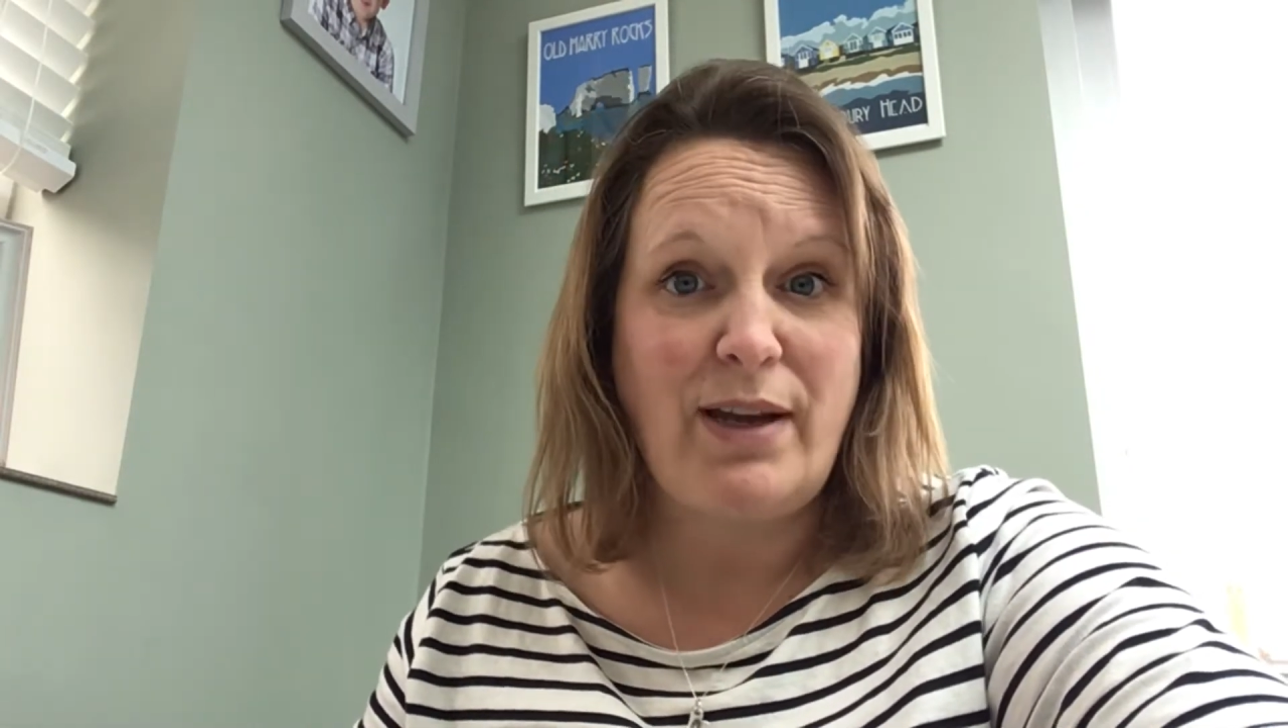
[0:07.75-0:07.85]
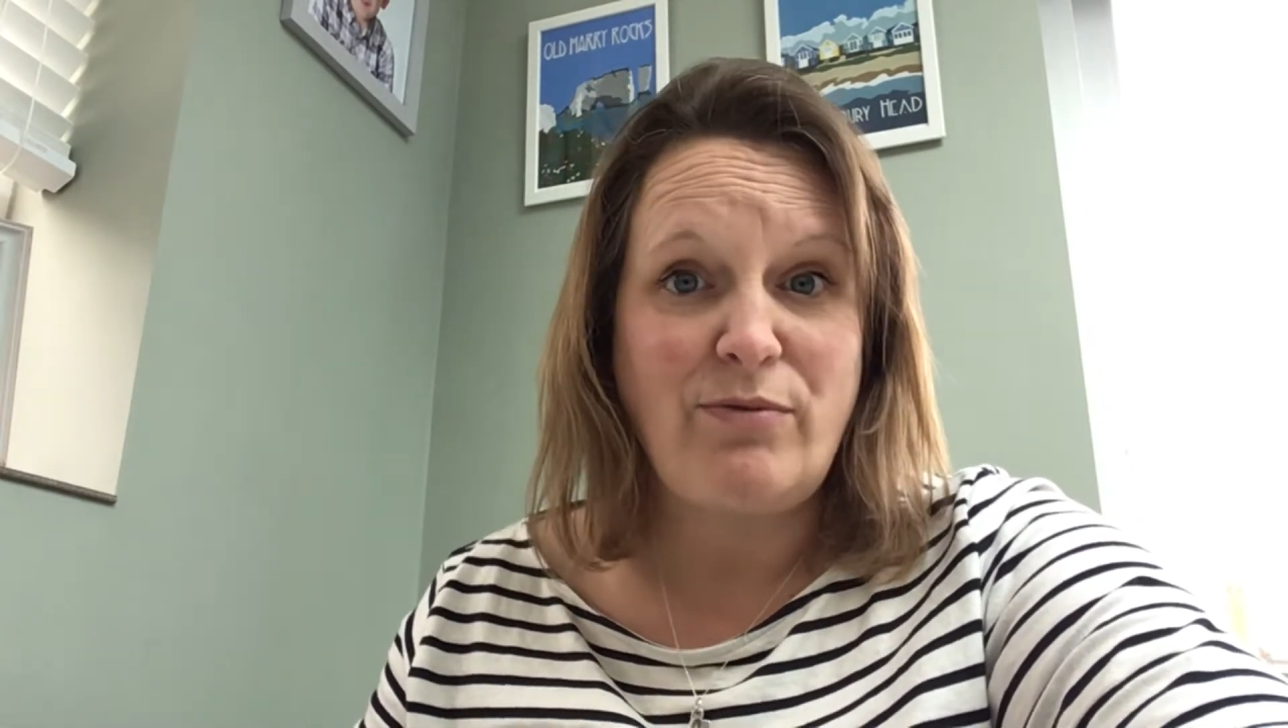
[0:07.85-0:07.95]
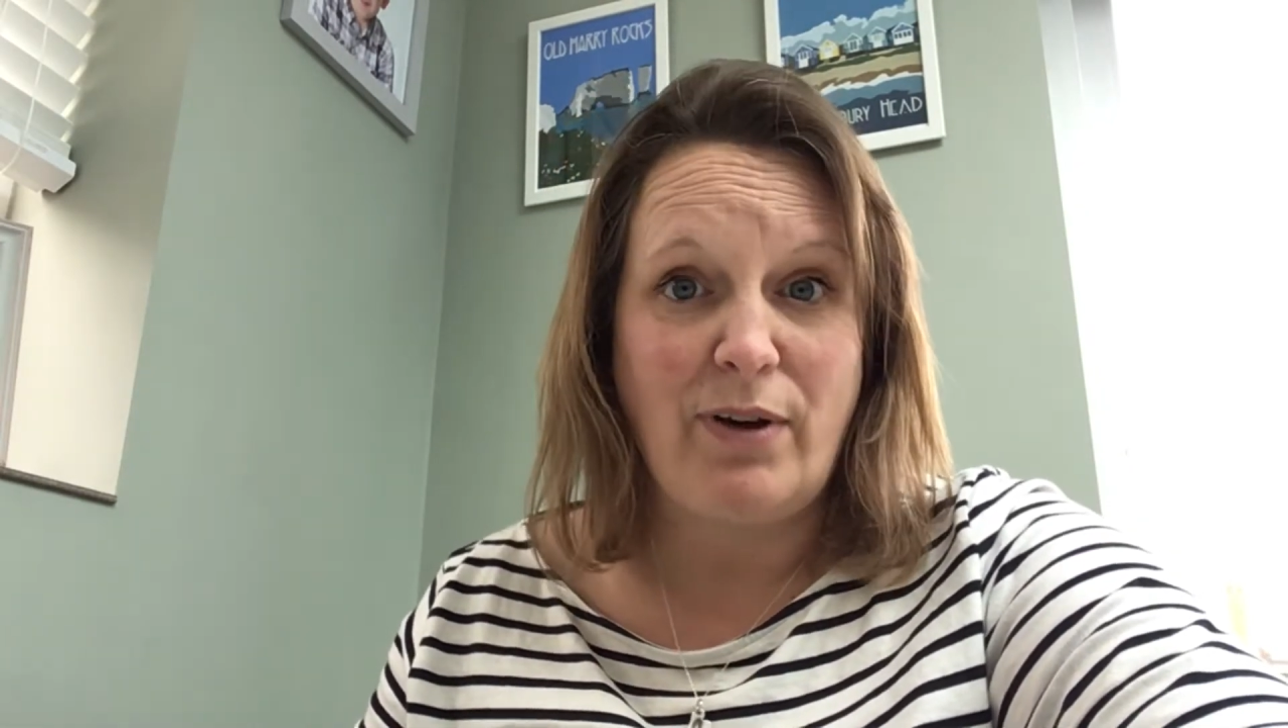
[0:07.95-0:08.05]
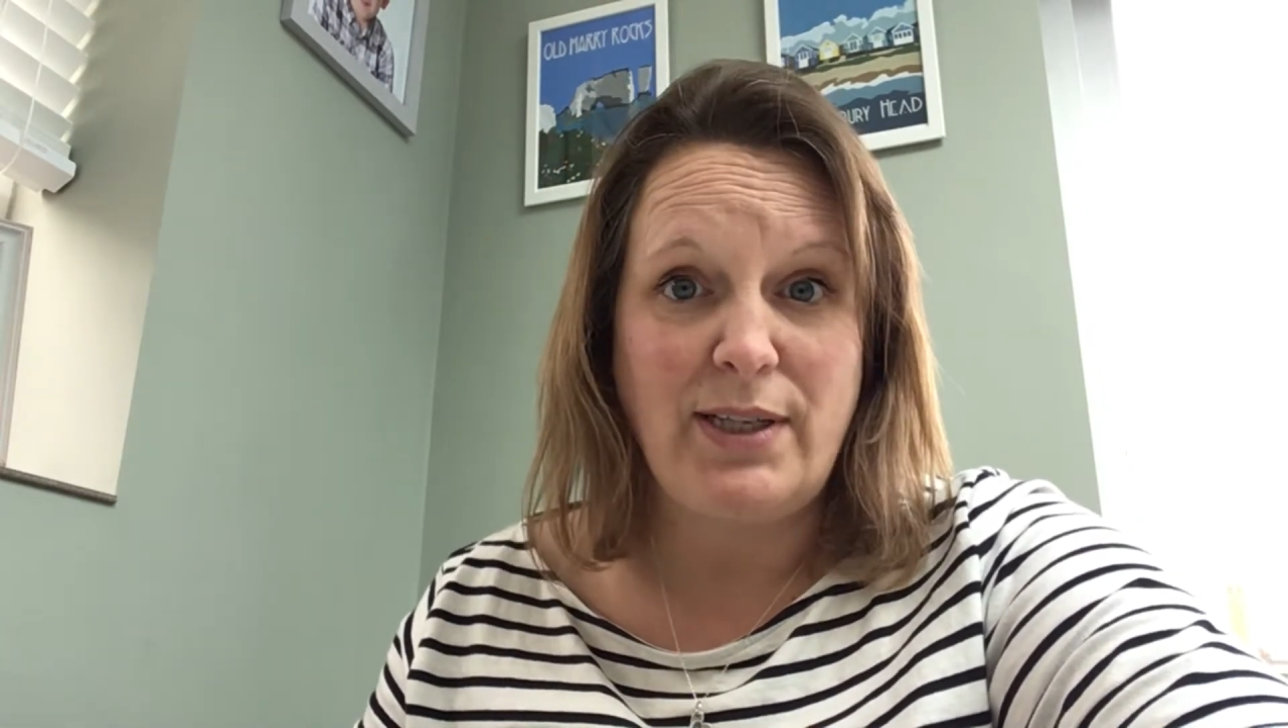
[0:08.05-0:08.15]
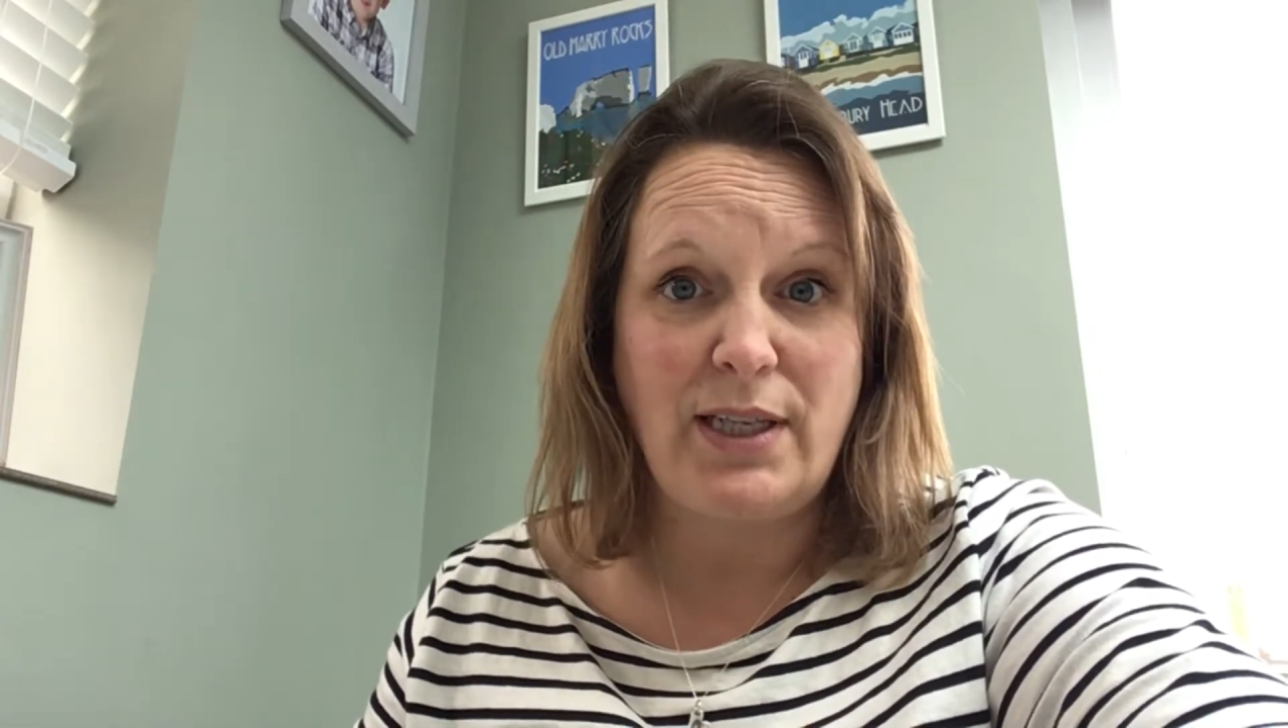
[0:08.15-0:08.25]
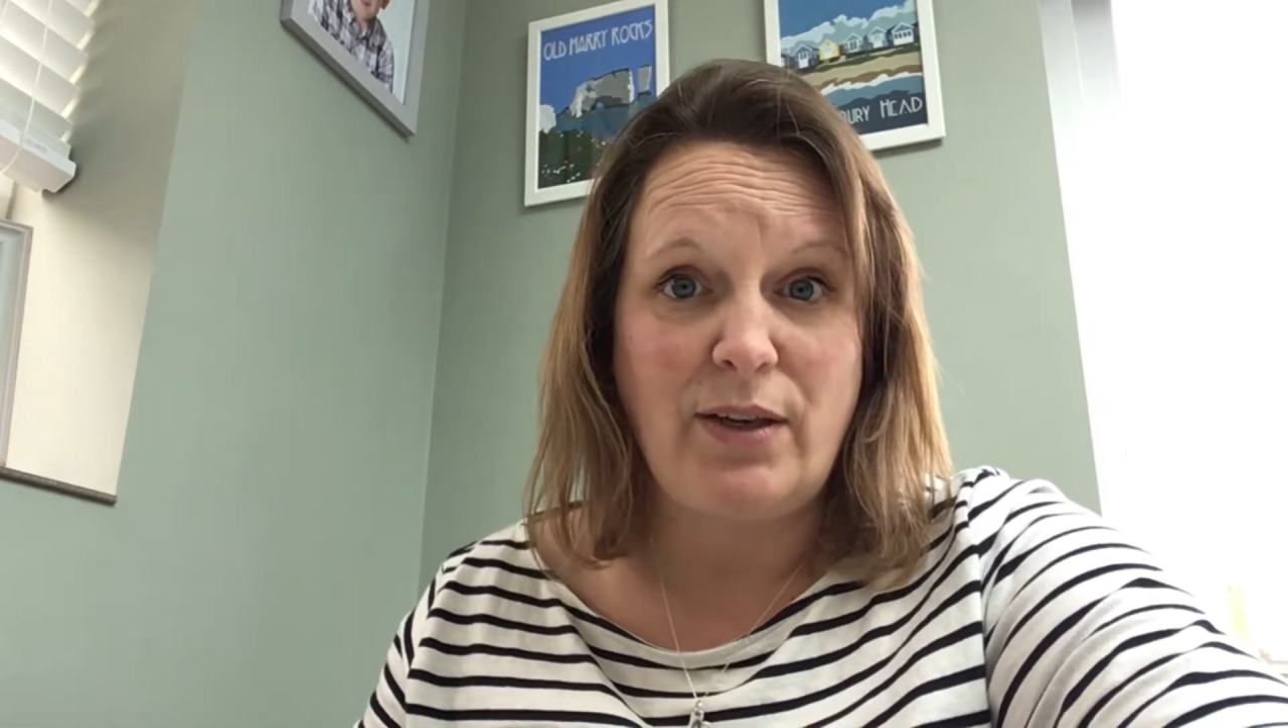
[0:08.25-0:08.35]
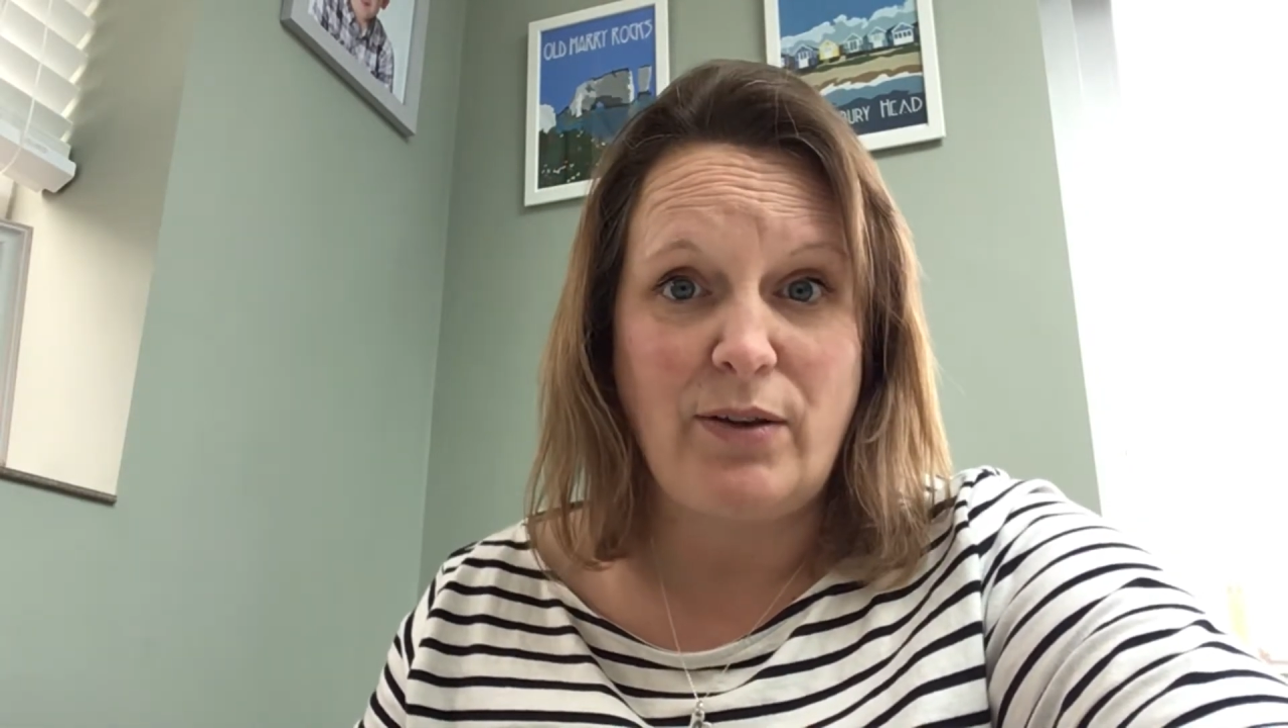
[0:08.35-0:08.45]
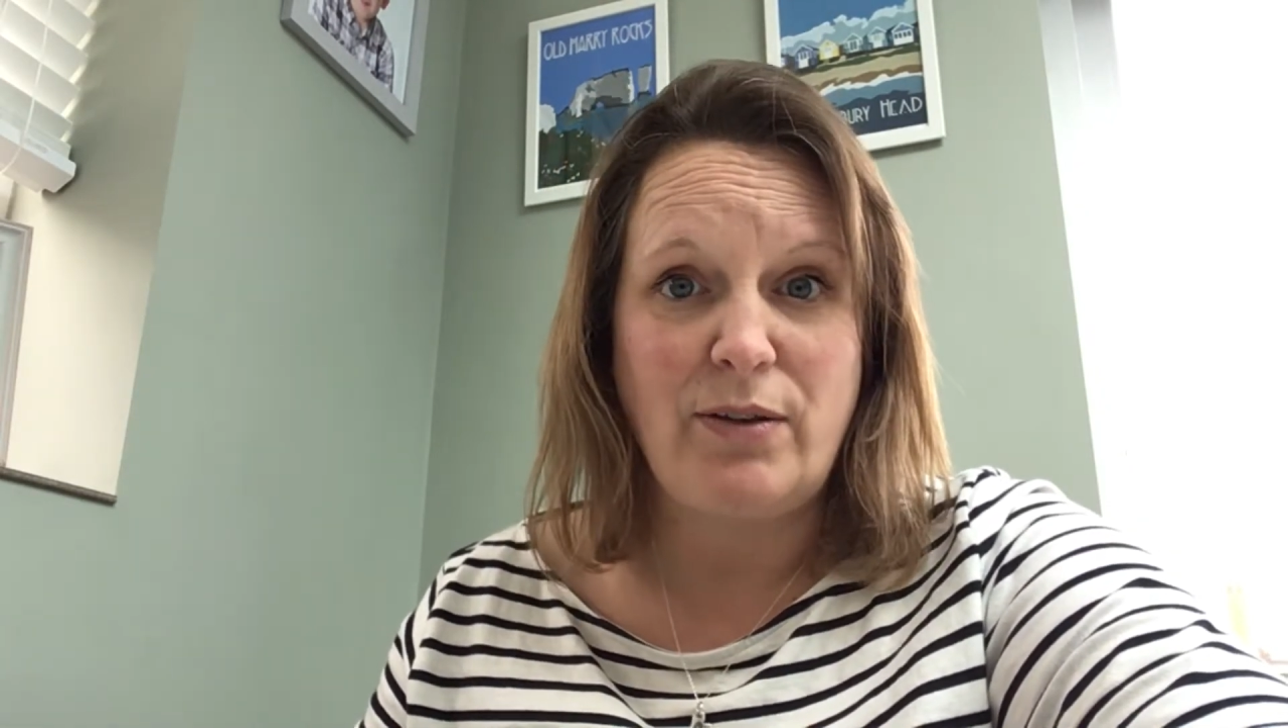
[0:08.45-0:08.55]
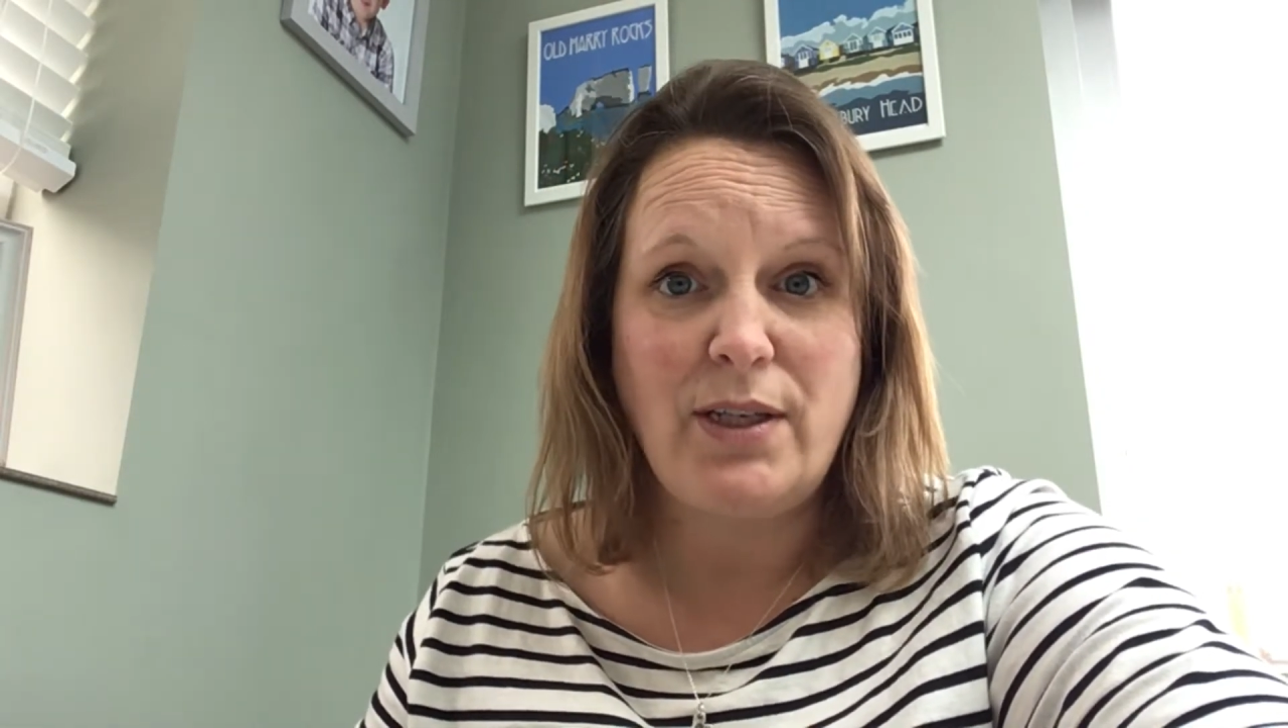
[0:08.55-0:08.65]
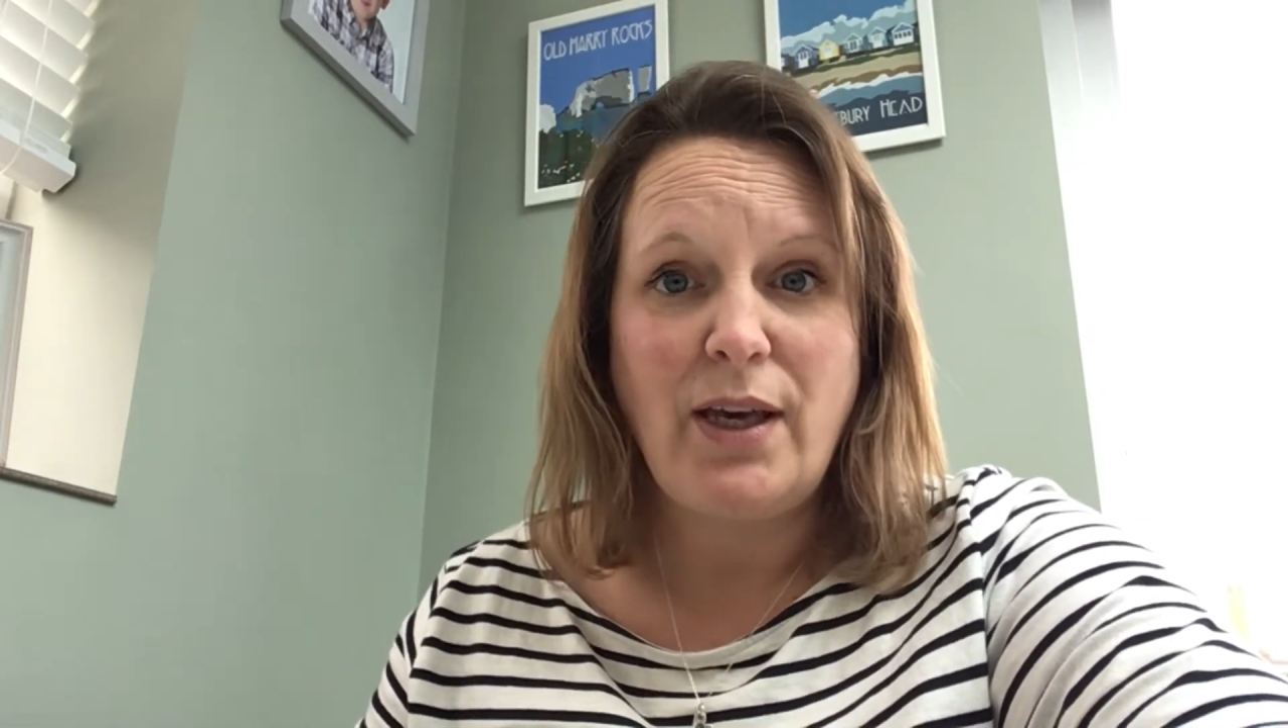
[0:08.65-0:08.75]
Riding Hood,